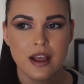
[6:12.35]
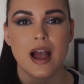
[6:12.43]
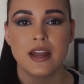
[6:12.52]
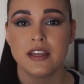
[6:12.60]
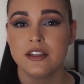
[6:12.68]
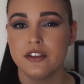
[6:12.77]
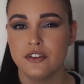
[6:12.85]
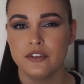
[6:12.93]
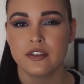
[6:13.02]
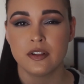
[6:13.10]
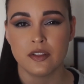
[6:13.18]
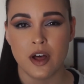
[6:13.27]
I didn't
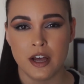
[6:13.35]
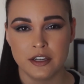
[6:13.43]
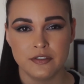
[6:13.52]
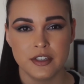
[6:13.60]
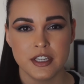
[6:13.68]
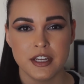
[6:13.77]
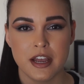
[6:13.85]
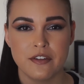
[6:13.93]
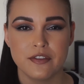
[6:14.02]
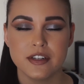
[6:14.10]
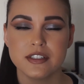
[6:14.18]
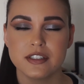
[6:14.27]
use a lot of it
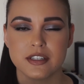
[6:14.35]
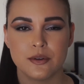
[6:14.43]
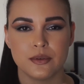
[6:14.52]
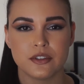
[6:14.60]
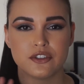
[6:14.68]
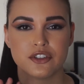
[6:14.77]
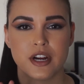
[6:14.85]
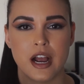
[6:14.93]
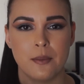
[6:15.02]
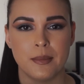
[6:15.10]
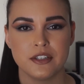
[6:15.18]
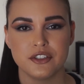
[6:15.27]
at first because I wasn't sure
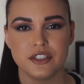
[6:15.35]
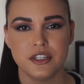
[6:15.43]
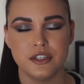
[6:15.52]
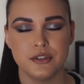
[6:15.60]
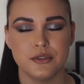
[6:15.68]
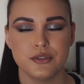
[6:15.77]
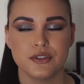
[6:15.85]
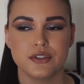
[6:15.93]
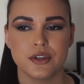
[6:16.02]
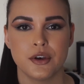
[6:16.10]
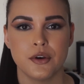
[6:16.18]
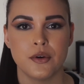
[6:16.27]
how much to use,
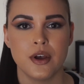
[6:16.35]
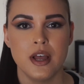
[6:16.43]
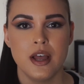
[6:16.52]
so